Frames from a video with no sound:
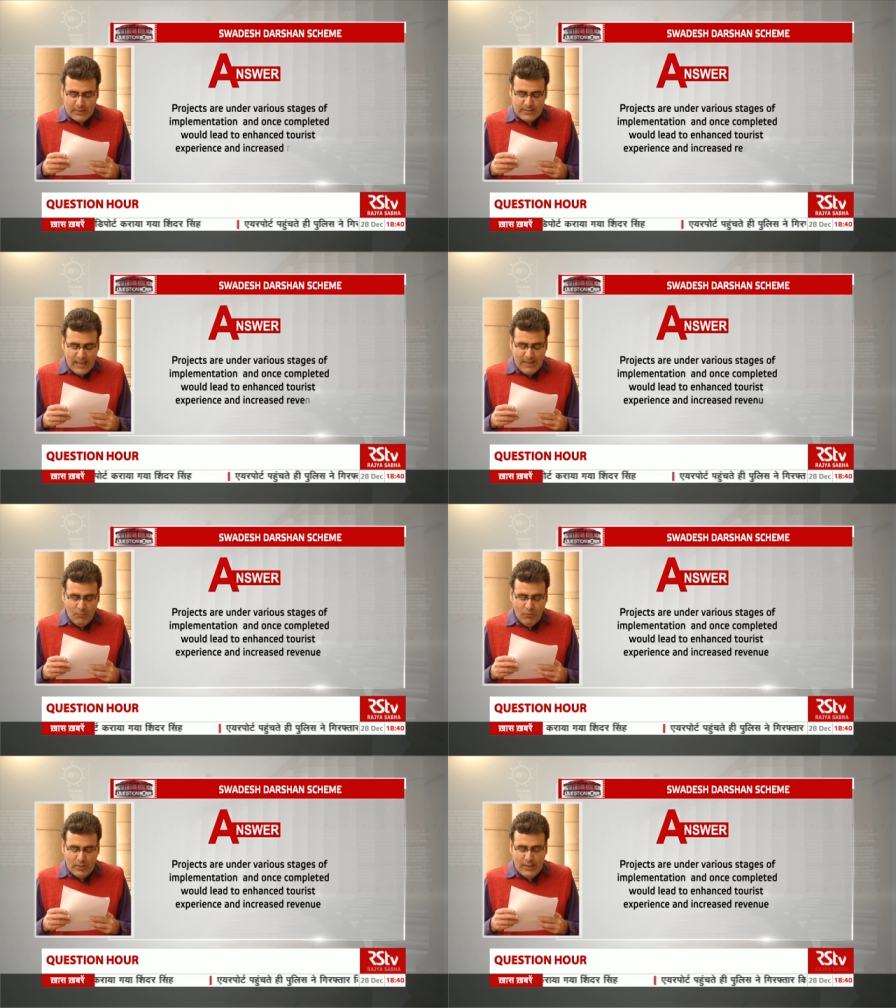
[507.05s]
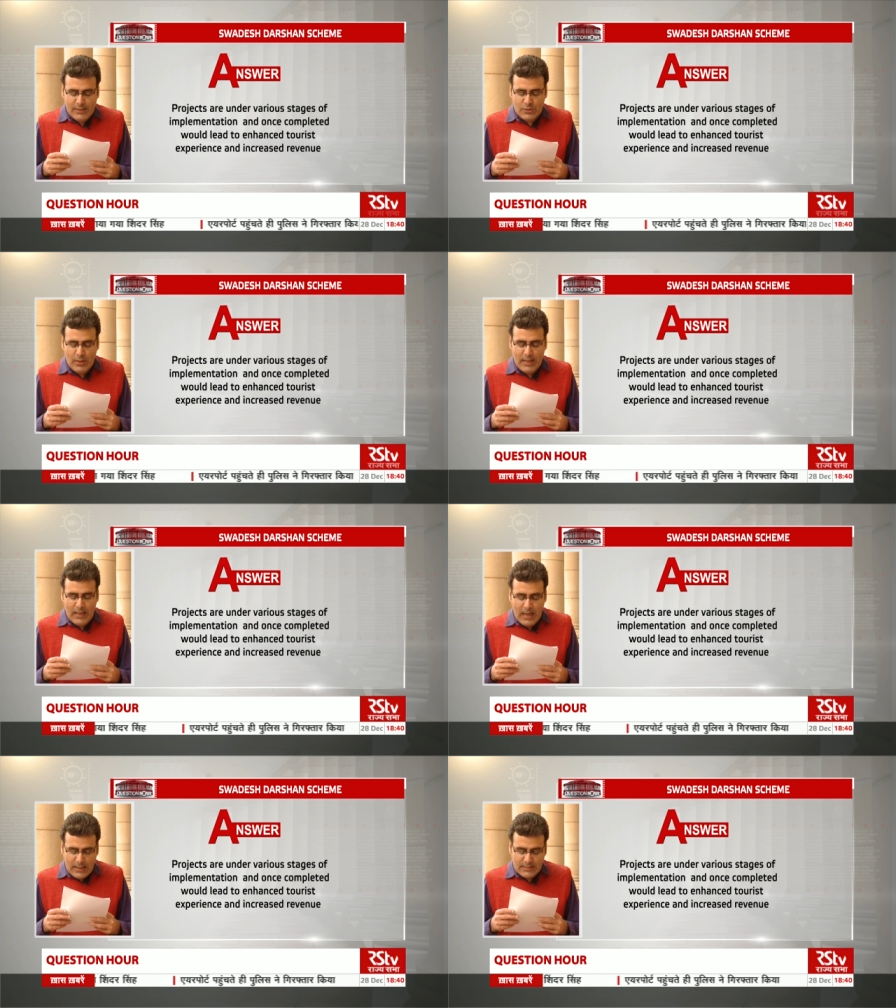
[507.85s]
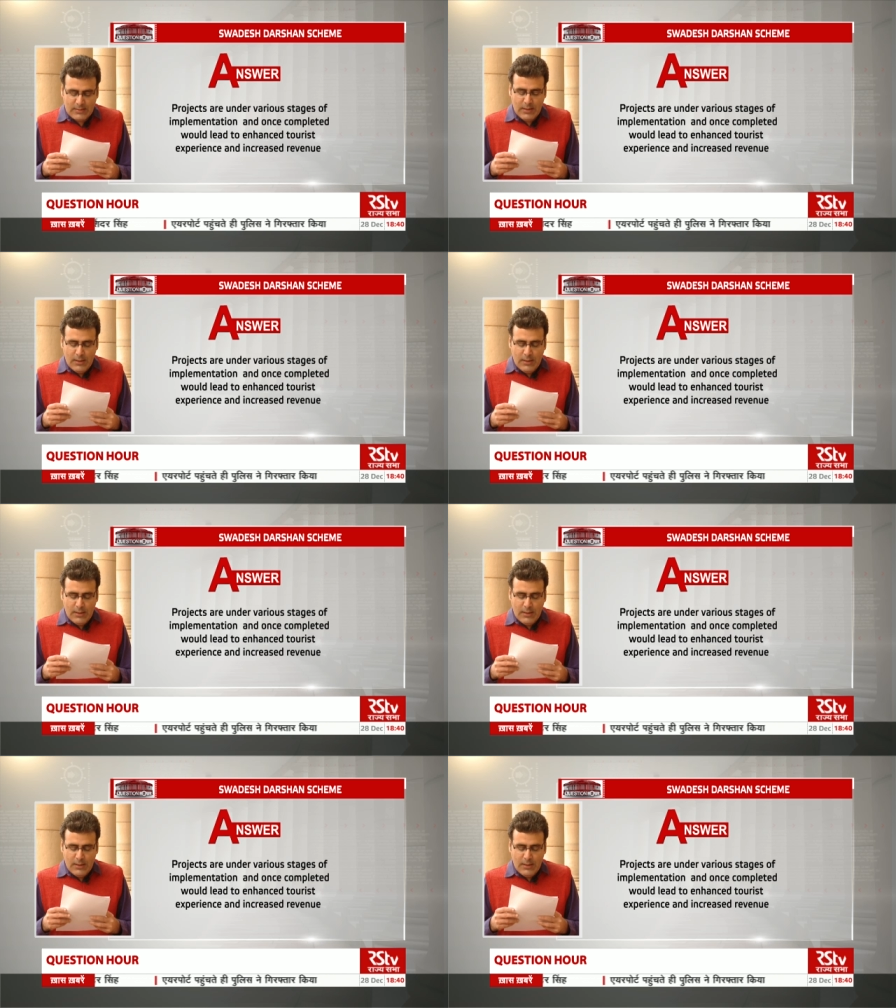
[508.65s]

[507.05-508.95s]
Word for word: the same would lead to enhanced